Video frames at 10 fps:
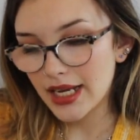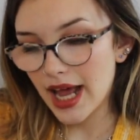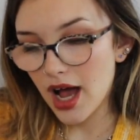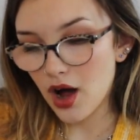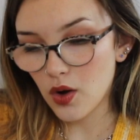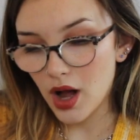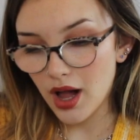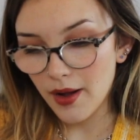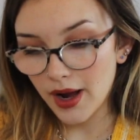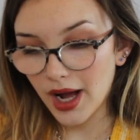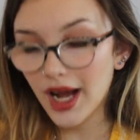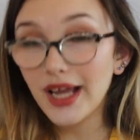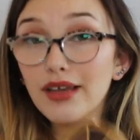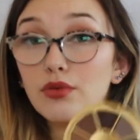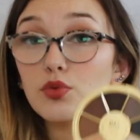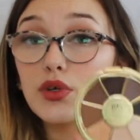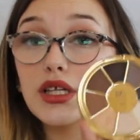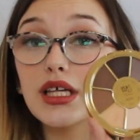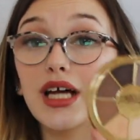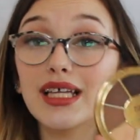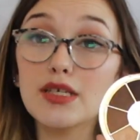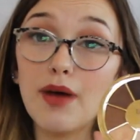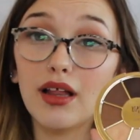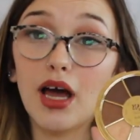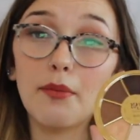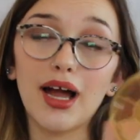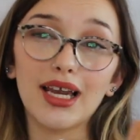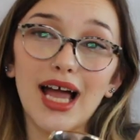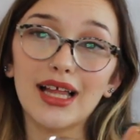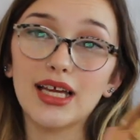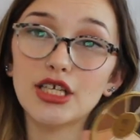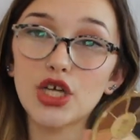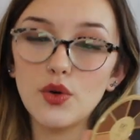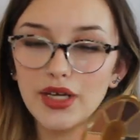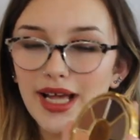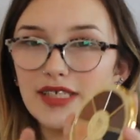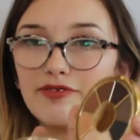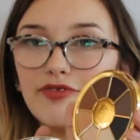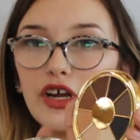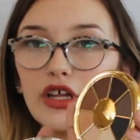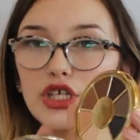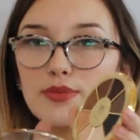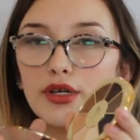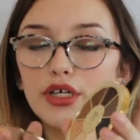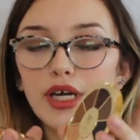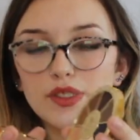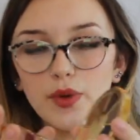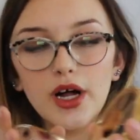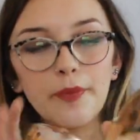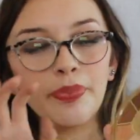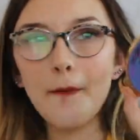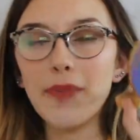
Now, I really like this palette. I'm not gonna act like I don't. It has a very large mirror as well.